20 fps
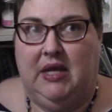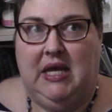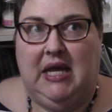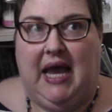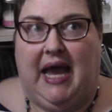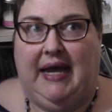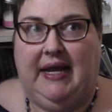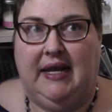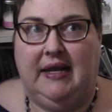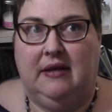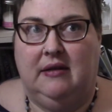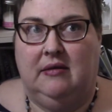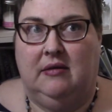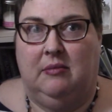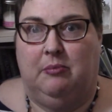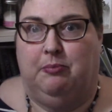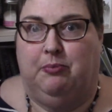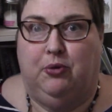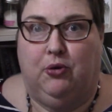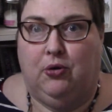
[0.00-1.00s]
I
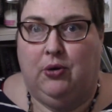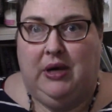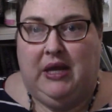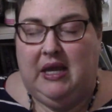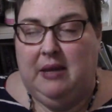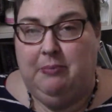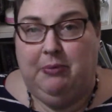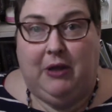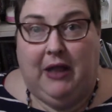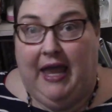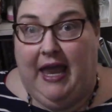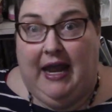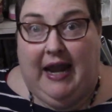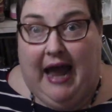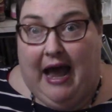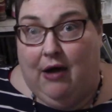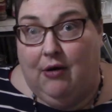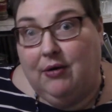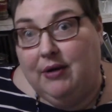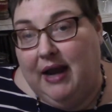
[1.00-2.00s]
didn't pre-plan
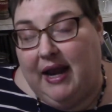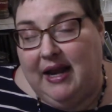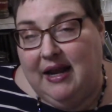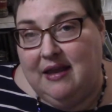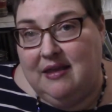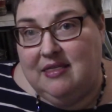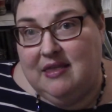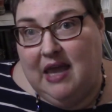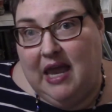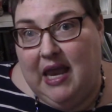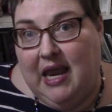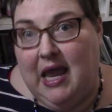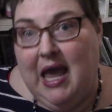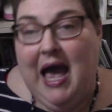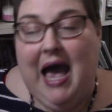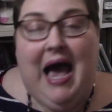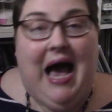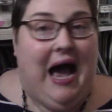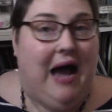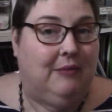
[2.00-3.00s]
out anything.
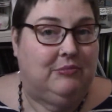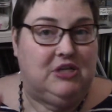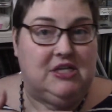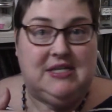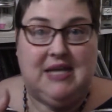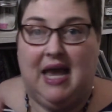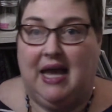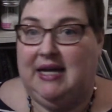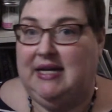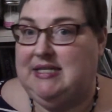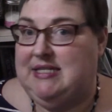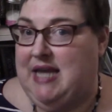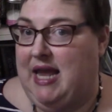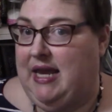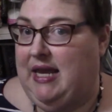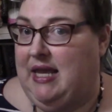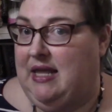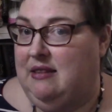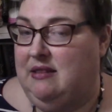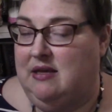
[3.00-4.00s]
I'm just kind of
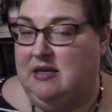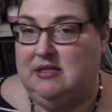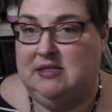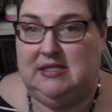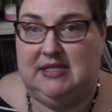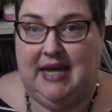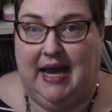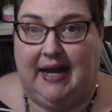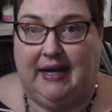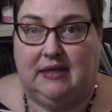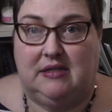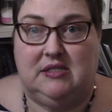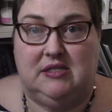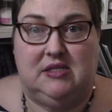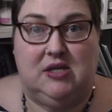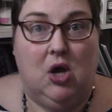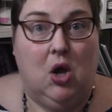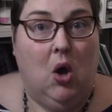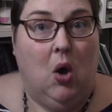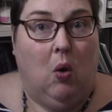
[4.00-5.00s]
taking these decks
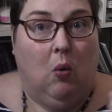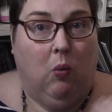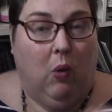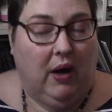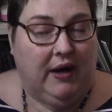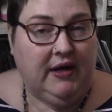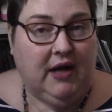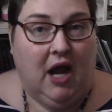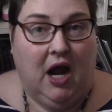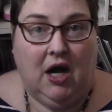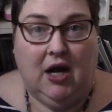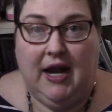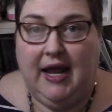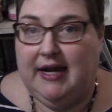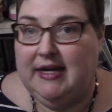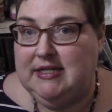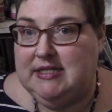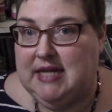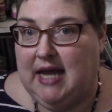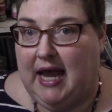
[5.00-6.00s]
one card at
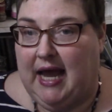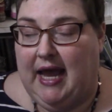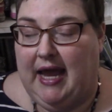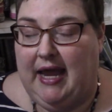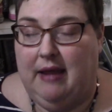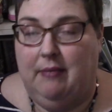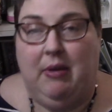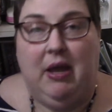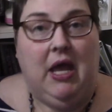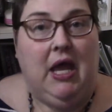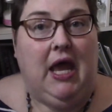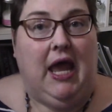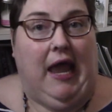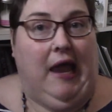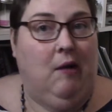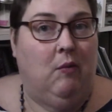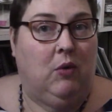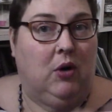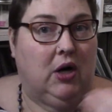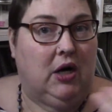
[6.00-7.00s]
a time
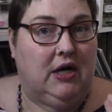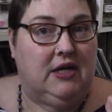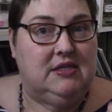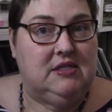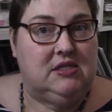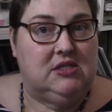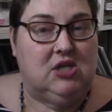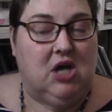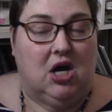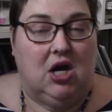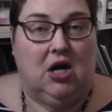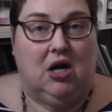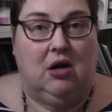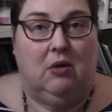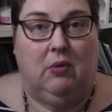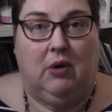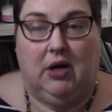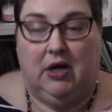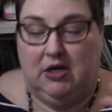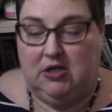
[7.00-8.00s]
and we're going to start,
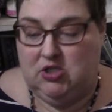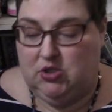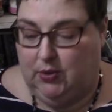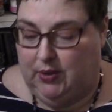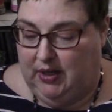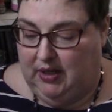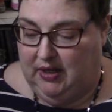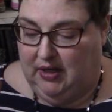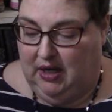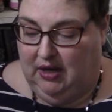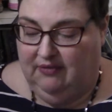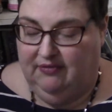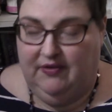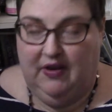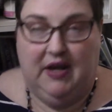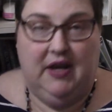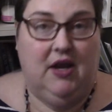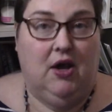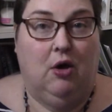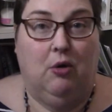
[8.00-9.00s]
we're going to do a, a,
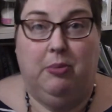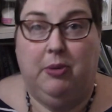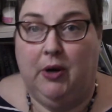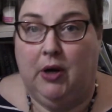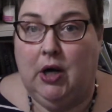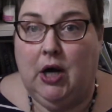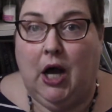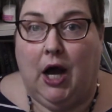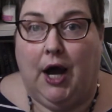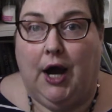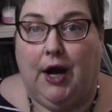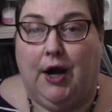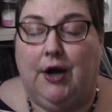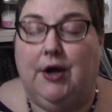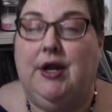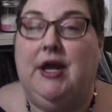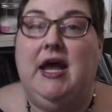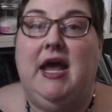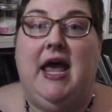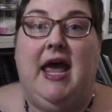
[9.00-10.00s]
video per
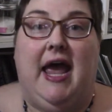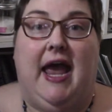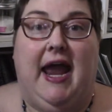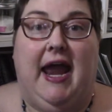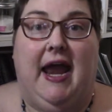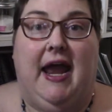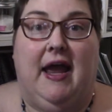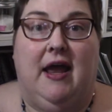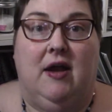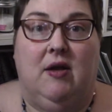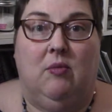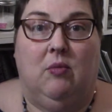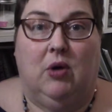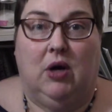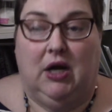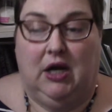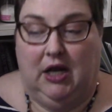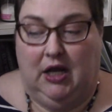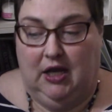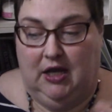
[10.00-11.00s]
card and we're
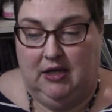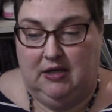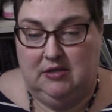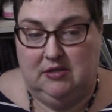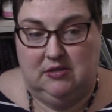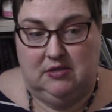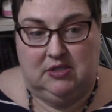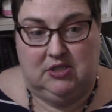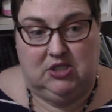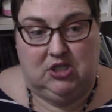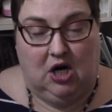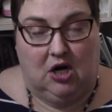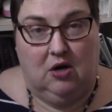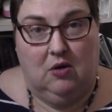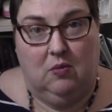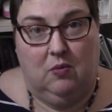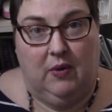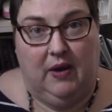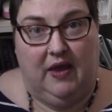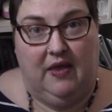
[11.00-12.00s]
going to
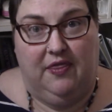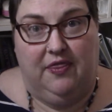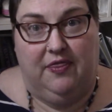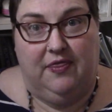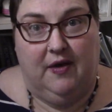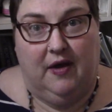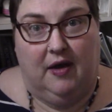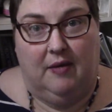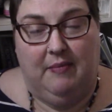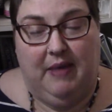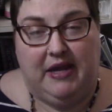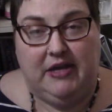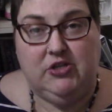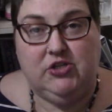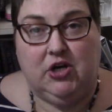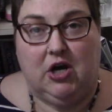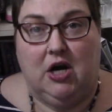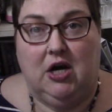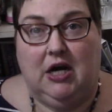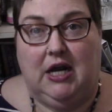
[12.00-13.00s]
start with the major
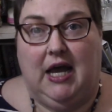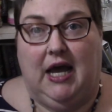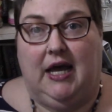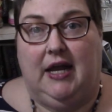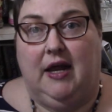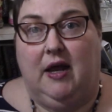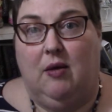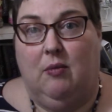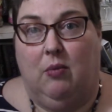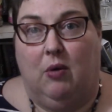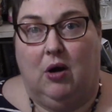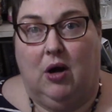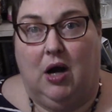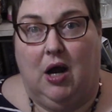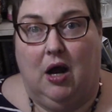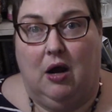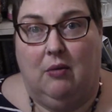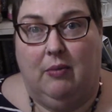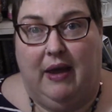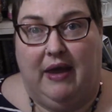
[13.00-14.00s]
arcana, work
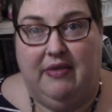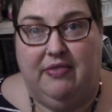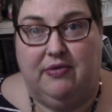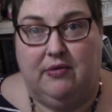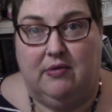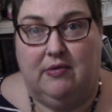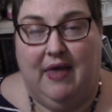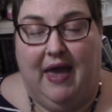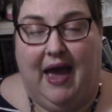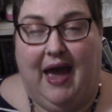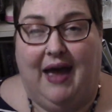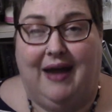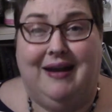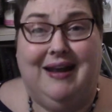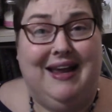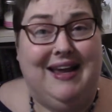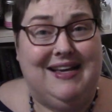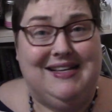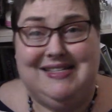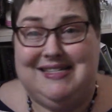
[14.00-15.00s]
our way through that,
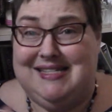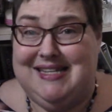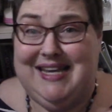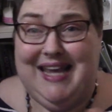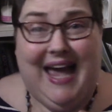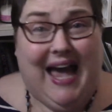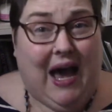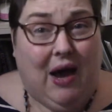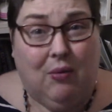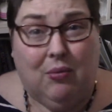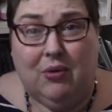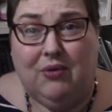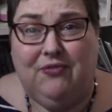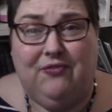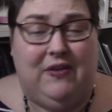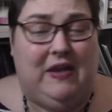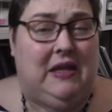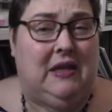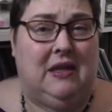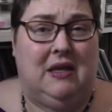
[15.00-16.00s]
see how we're
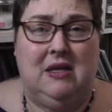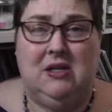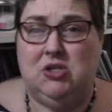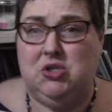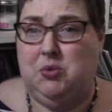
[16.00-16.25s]
feeling.